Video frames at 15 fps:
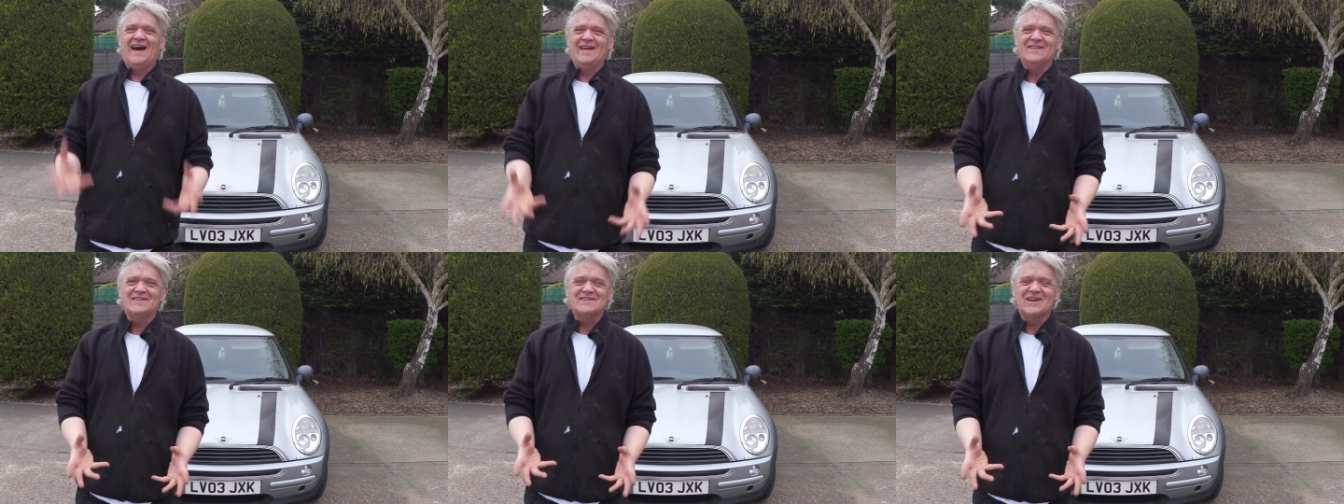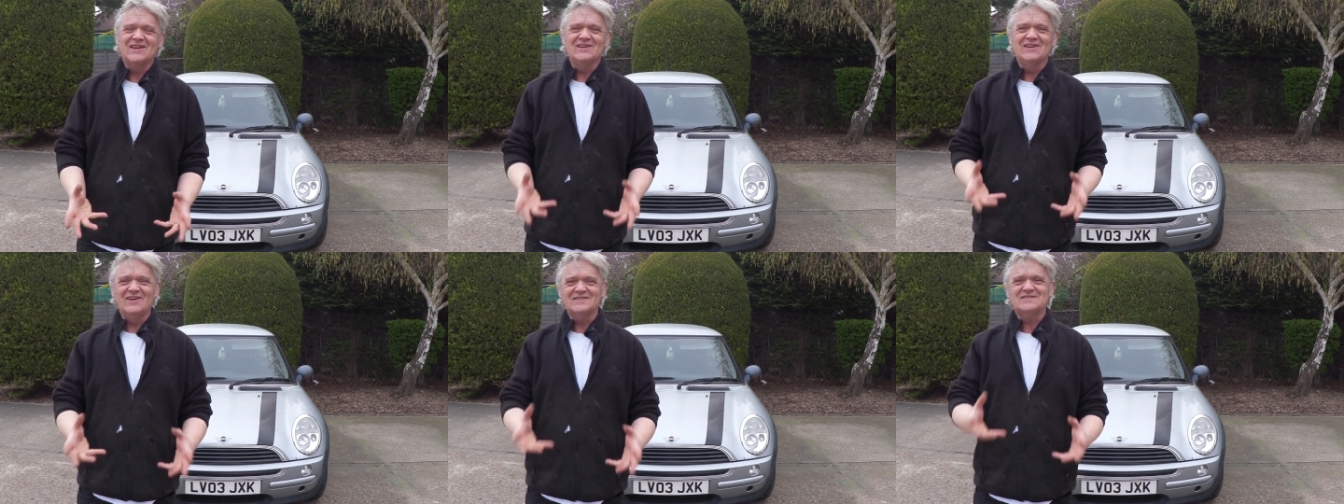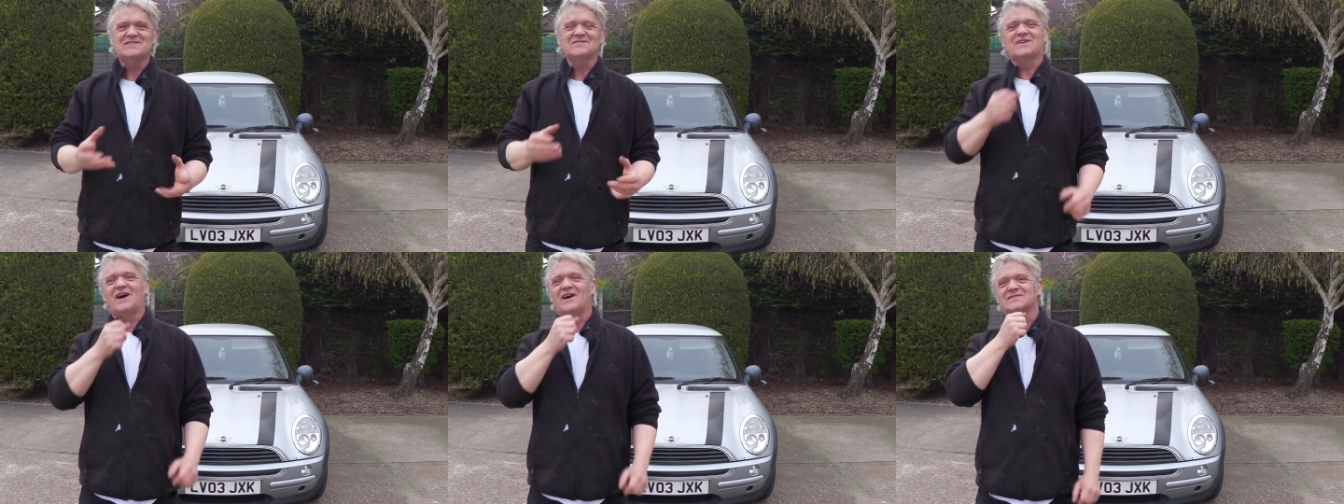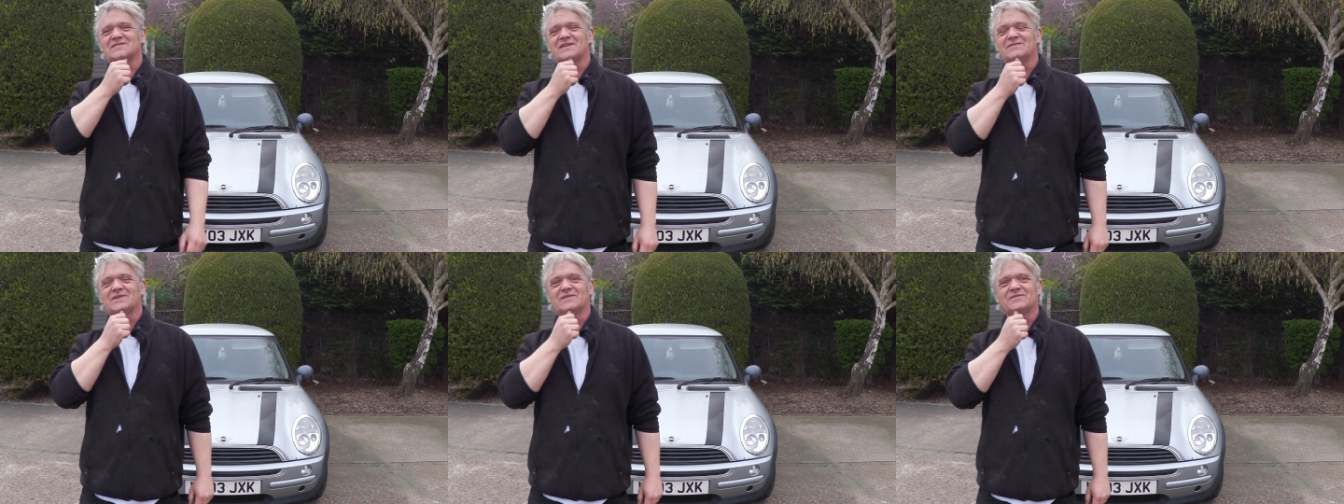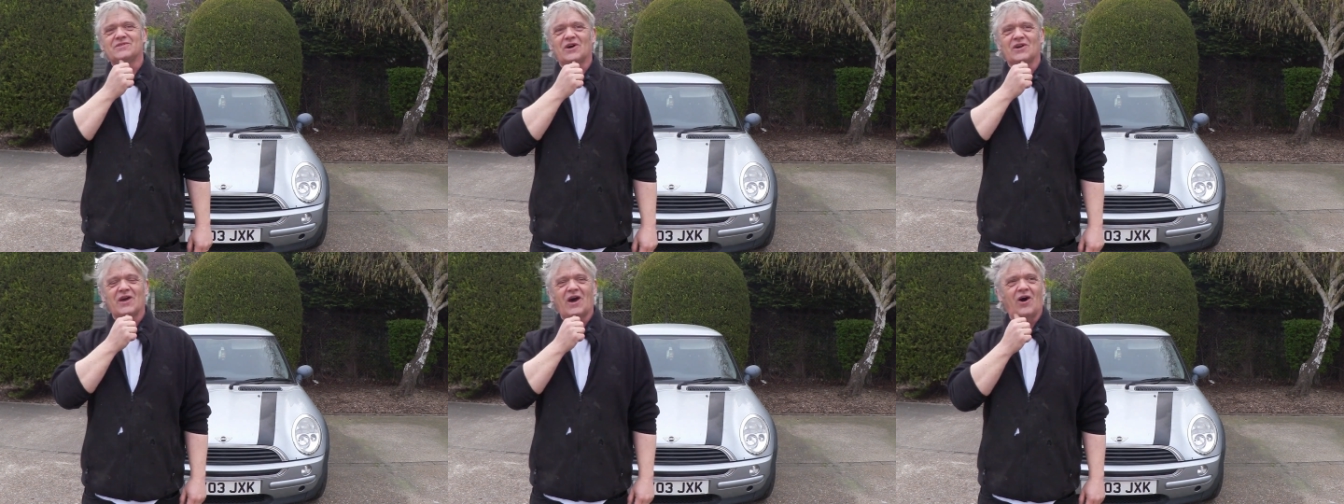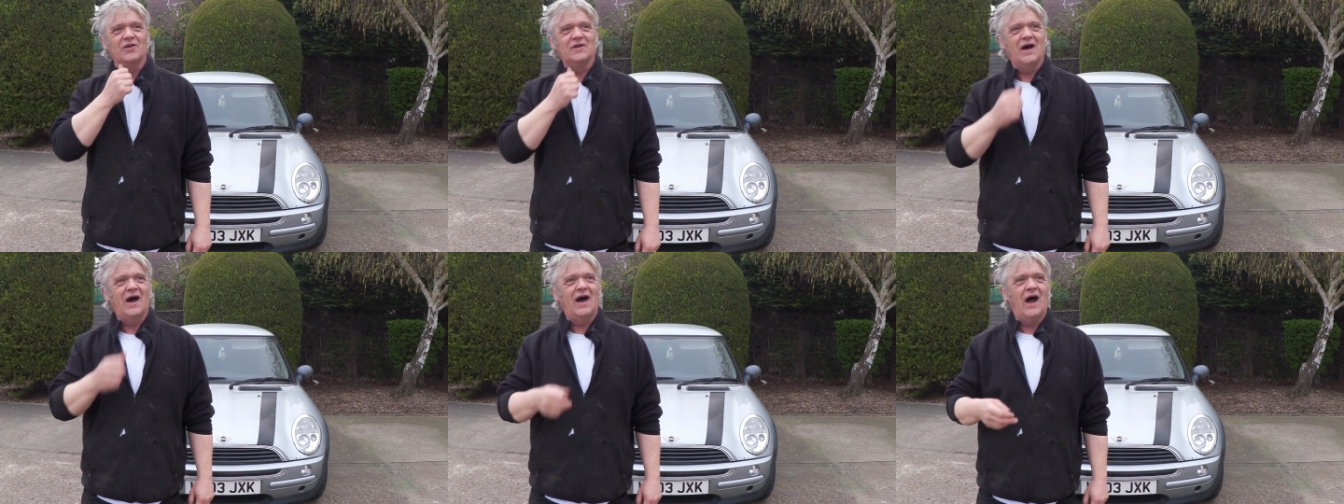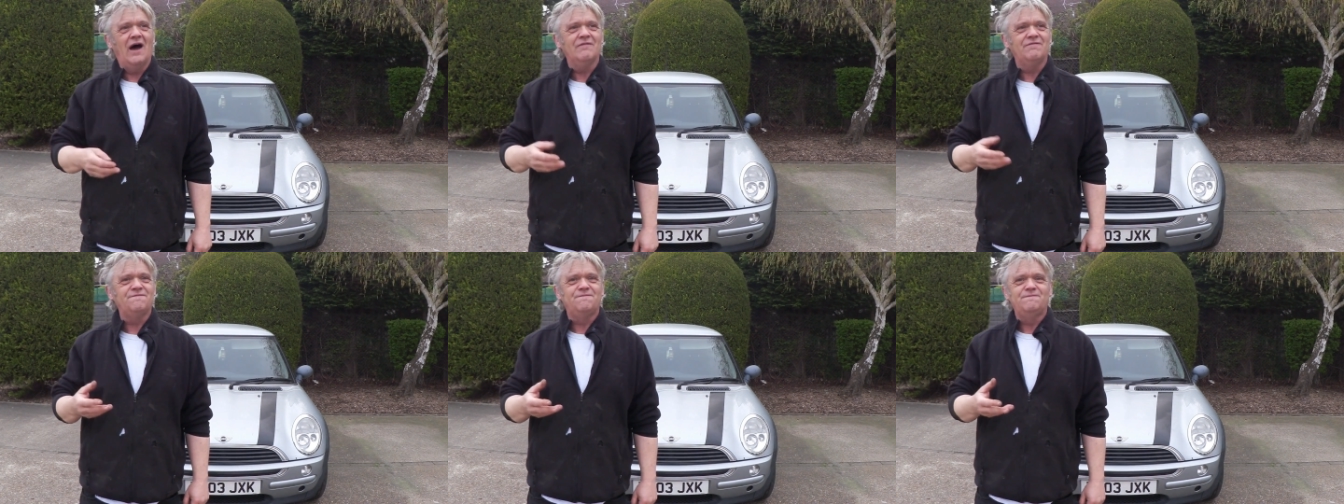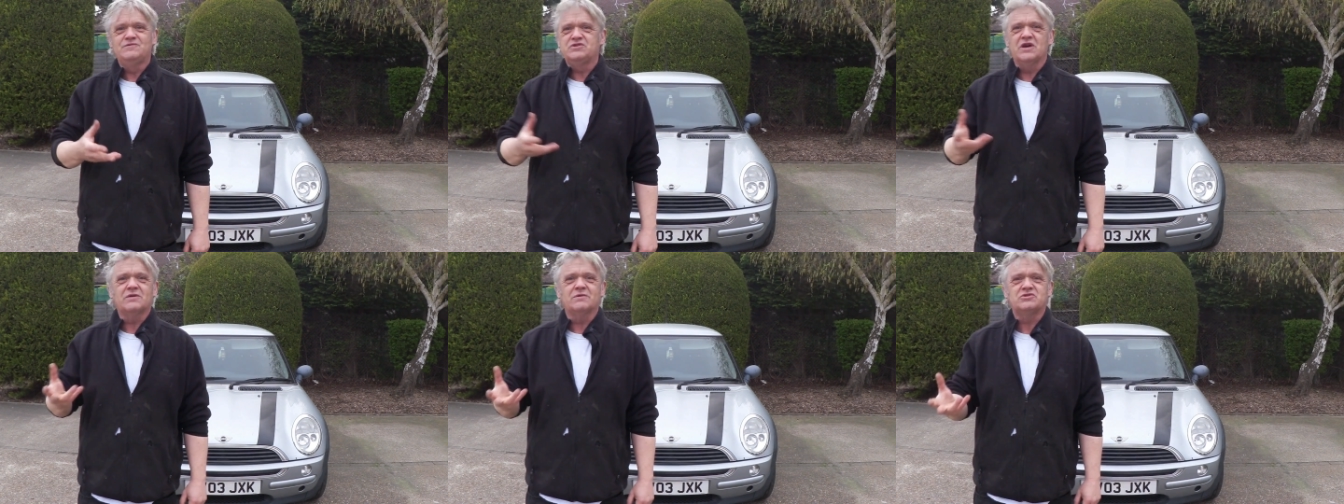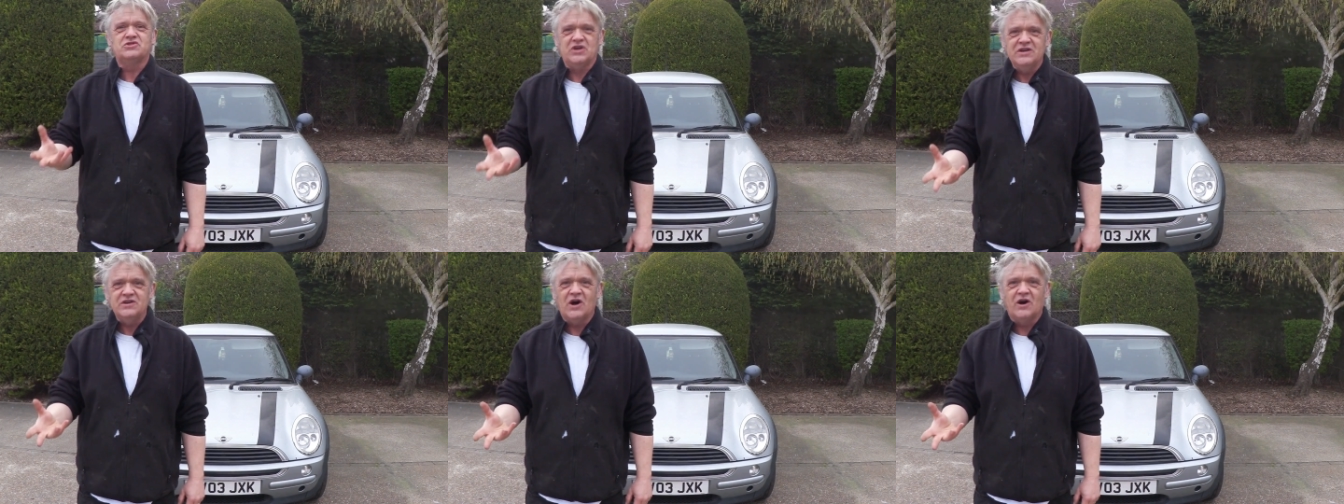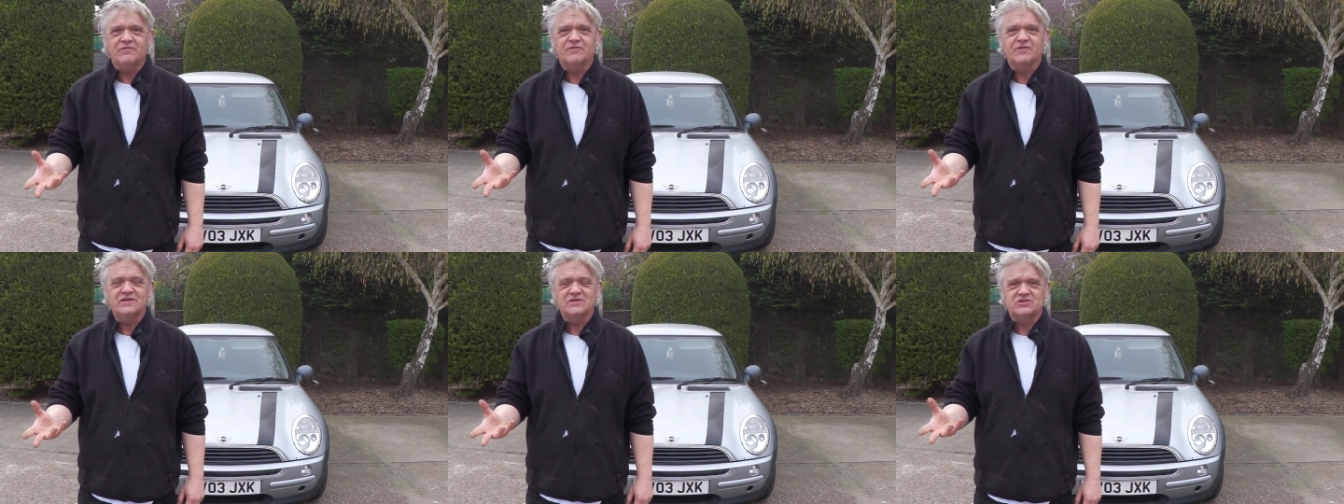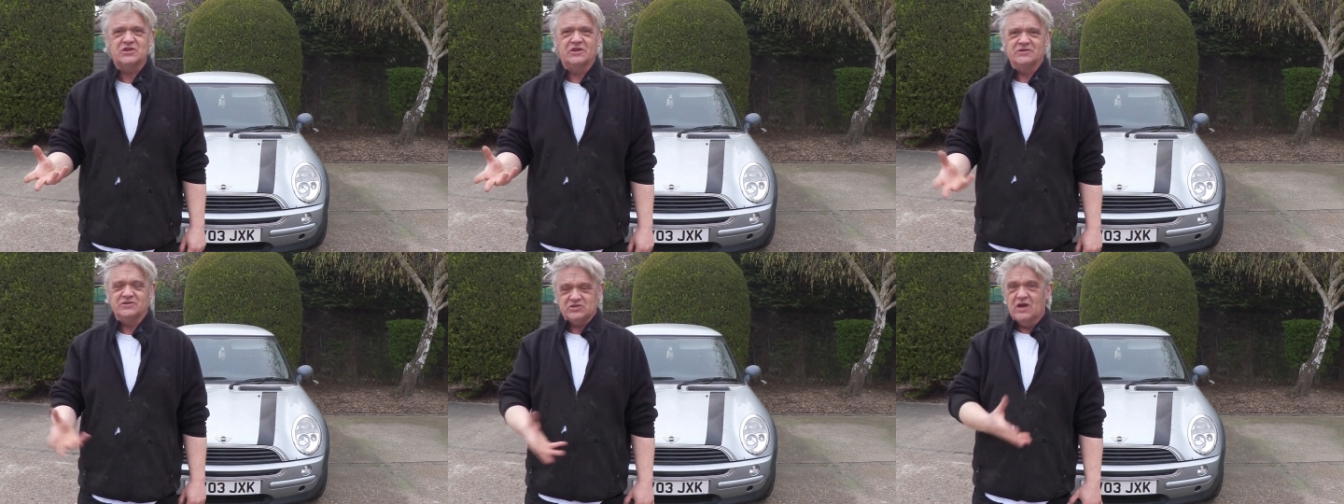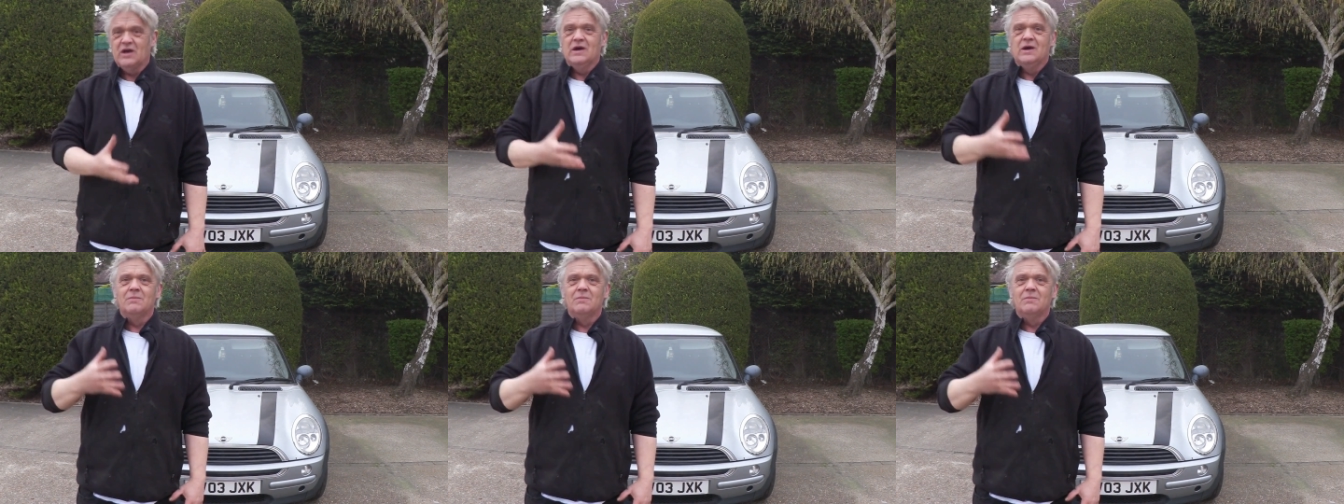And there's lots of cars I would have done it on, a Cinquecento, for instance.